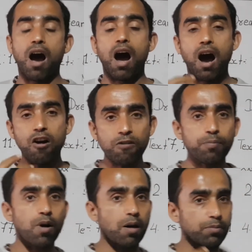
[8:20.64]
our
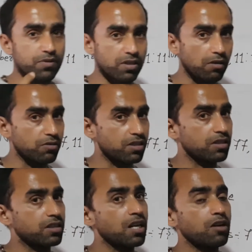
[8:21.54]
problem
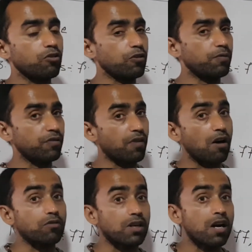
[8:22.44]
solutions could be
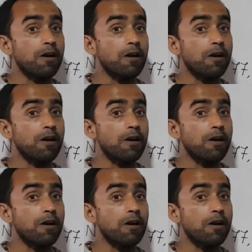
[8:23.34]
found.